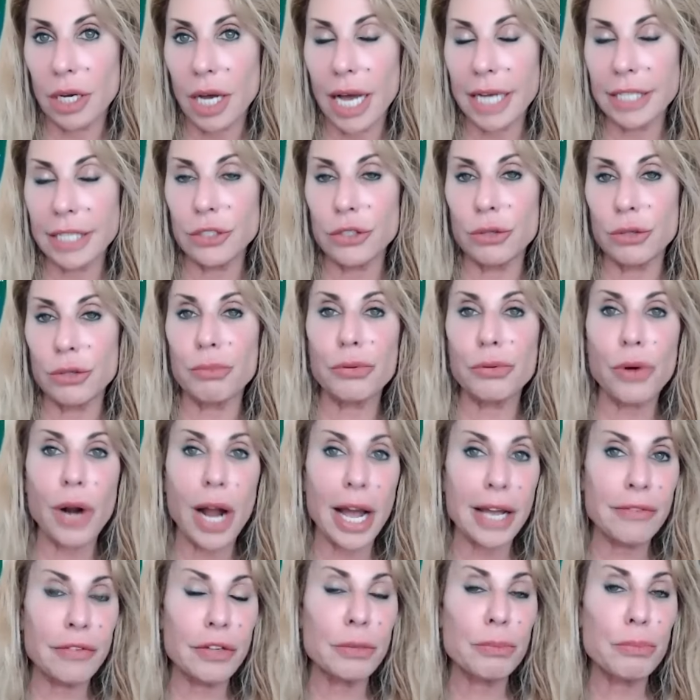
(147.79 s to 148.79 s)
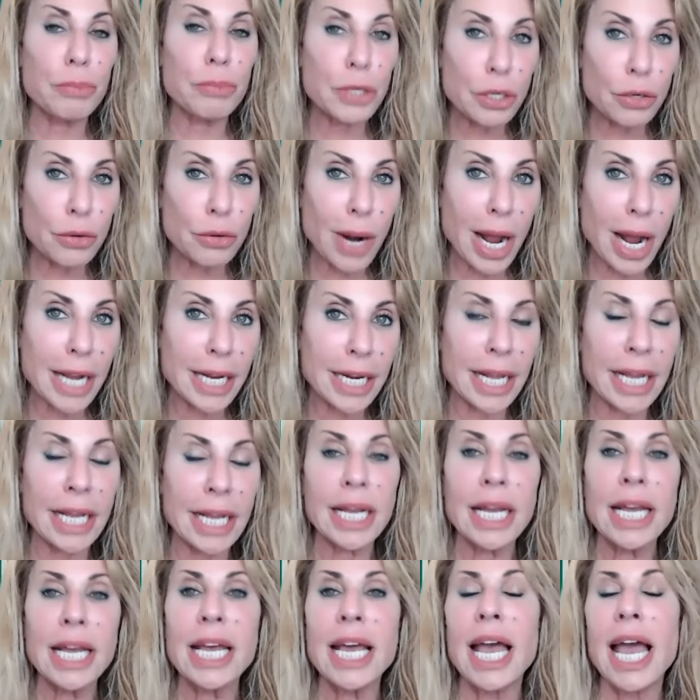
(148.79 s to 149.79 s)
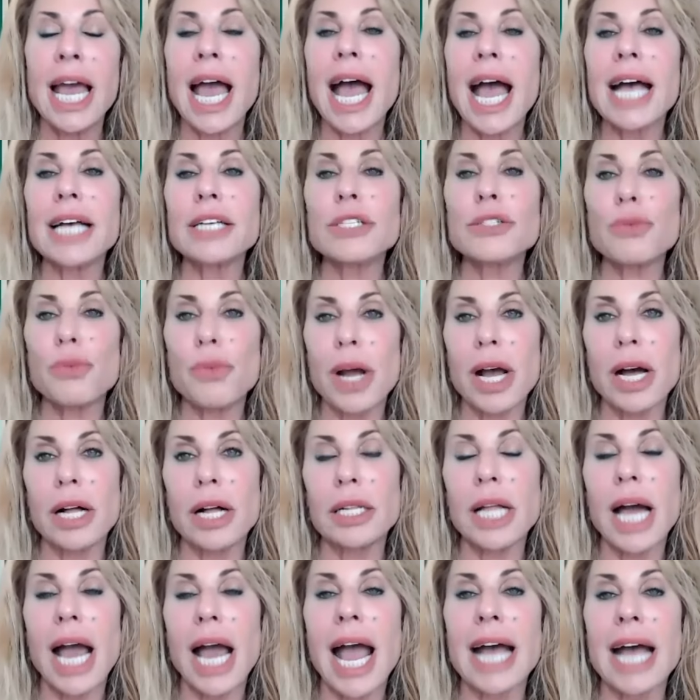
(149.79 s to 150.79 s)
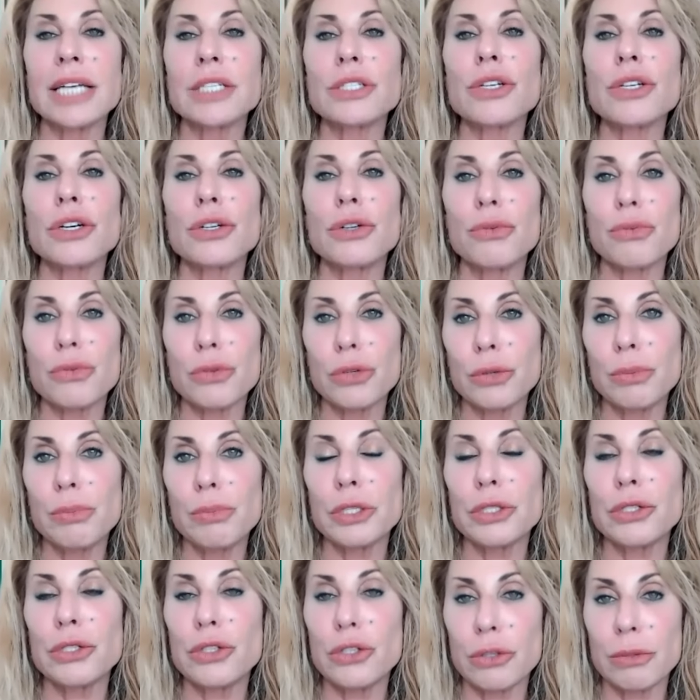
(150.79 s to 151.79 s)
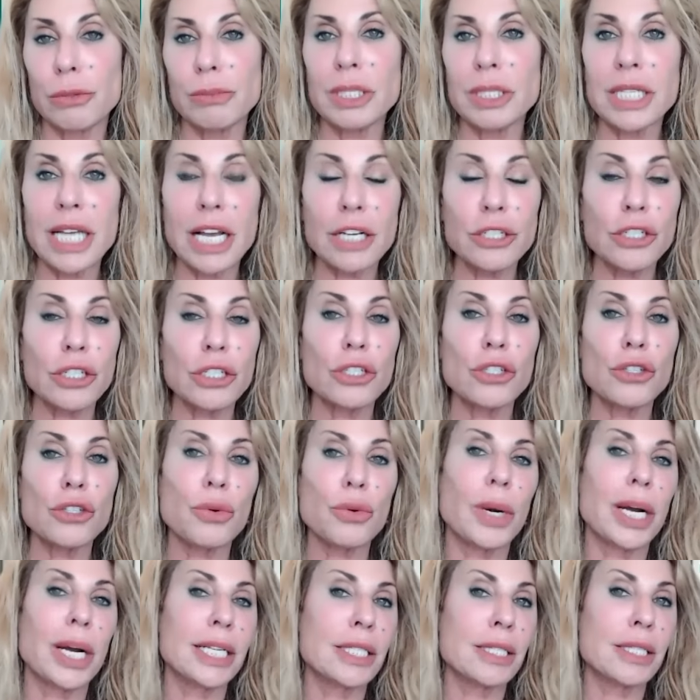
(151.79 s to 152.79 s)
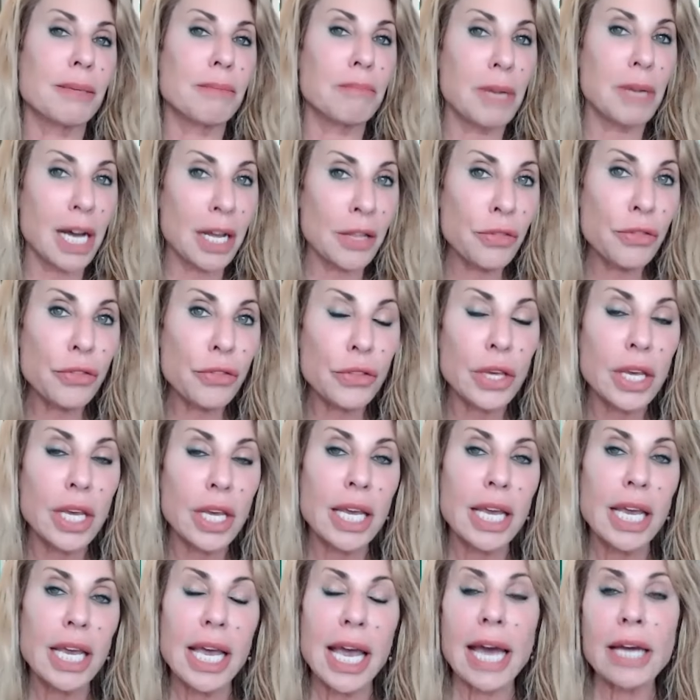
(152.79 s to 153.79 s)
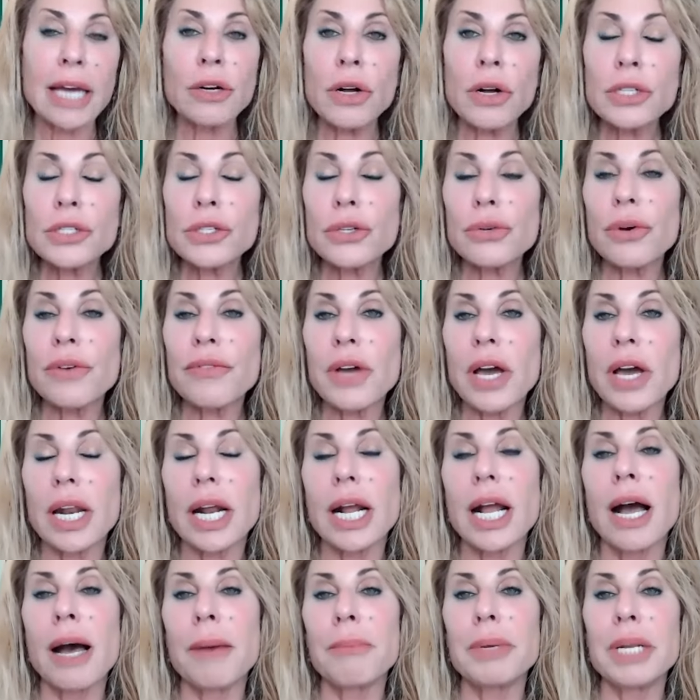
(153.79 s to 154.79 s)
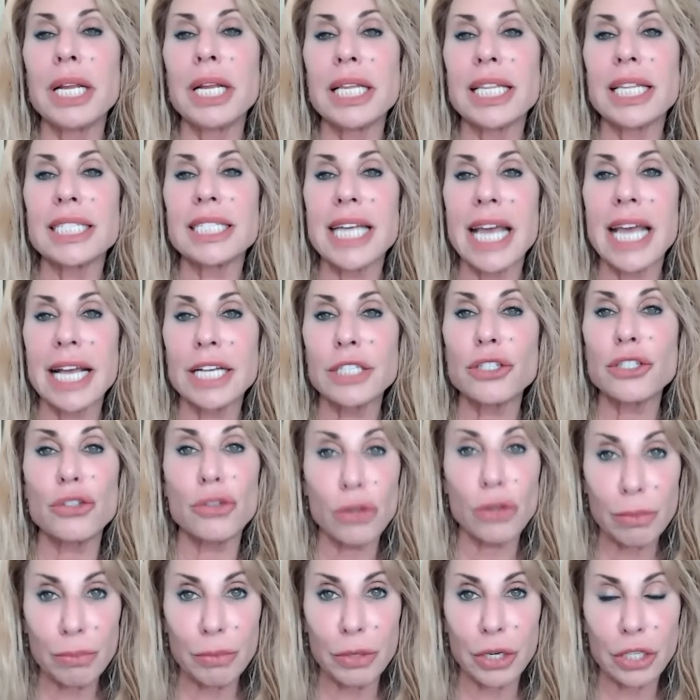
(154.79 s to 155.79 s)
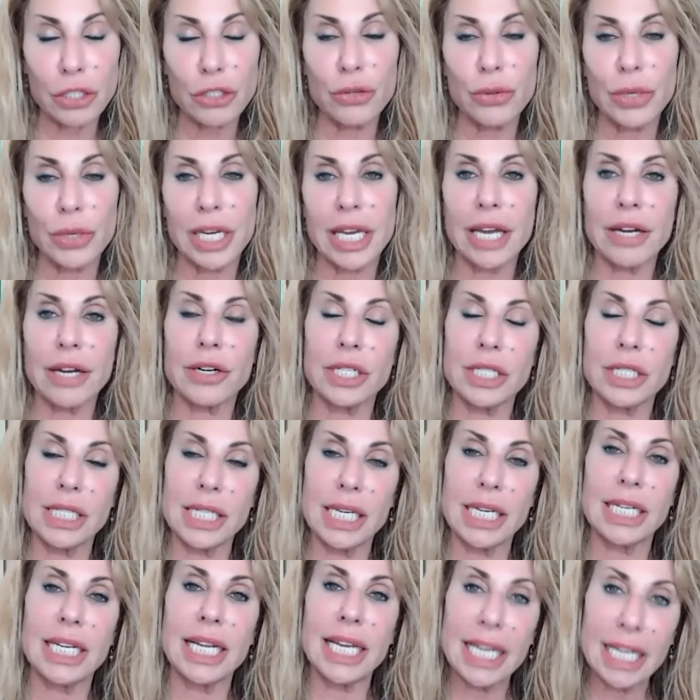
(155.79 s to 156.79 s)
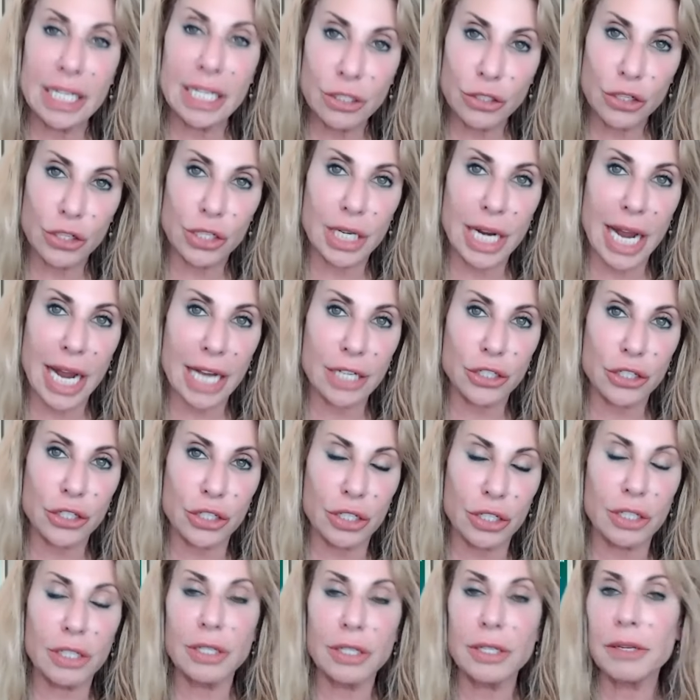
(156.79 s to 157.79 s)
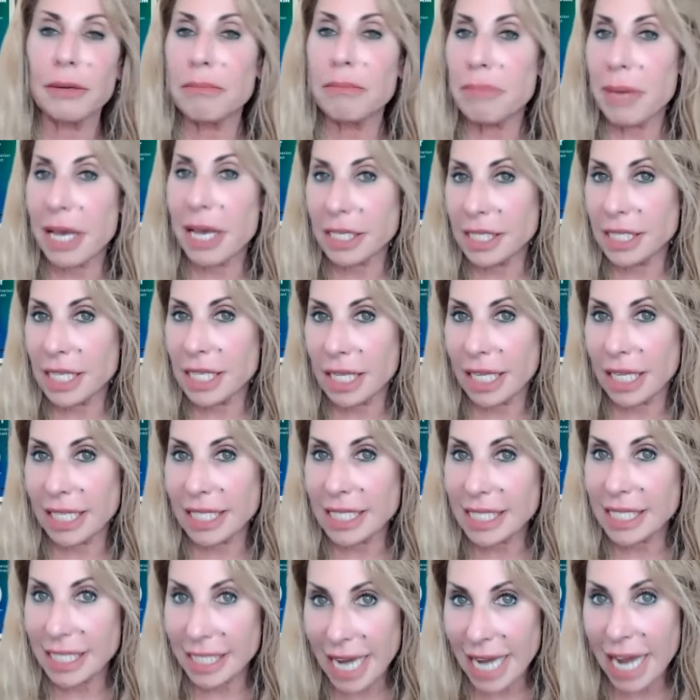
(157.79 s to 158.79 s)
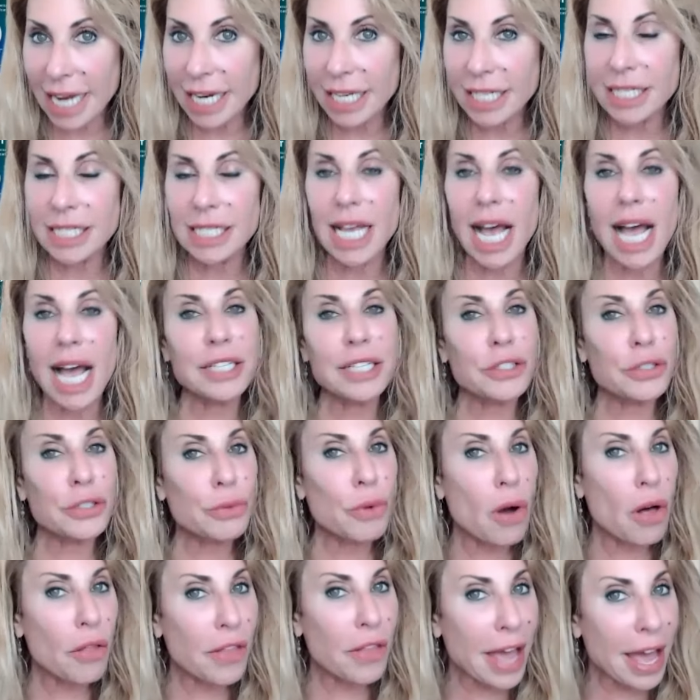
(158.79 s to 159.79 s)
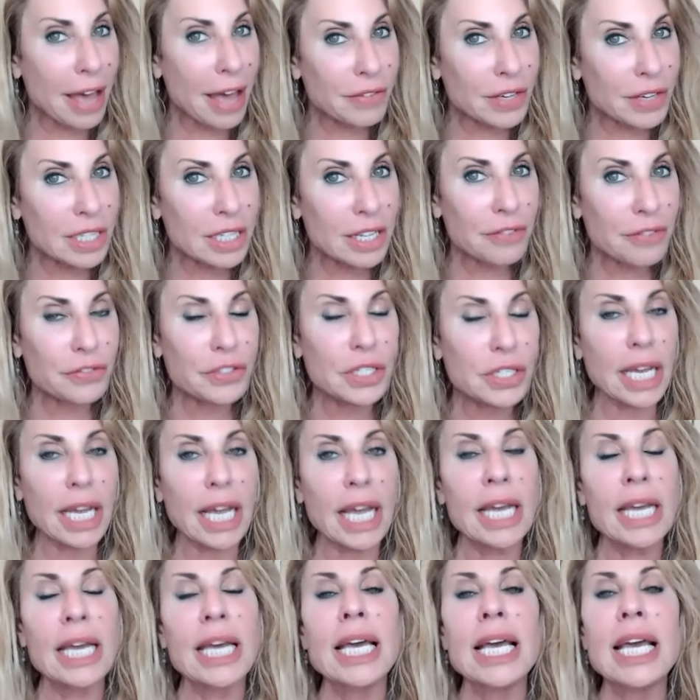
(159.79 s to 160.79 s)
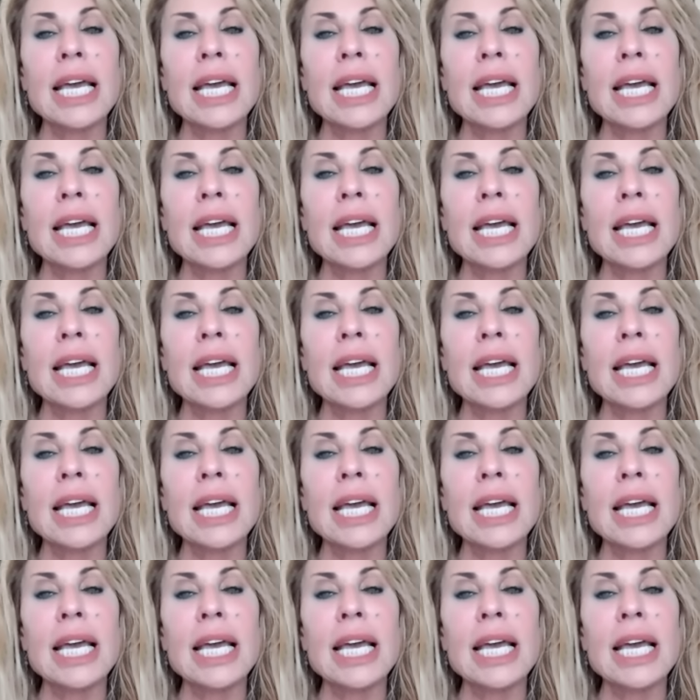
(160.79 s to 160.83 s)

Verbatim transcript: I do private book writing as well as group Zoom sessions twice a month. And also, I've got a company that takes your book to a guaranteed international best-selling status. I do all the heavy lifting.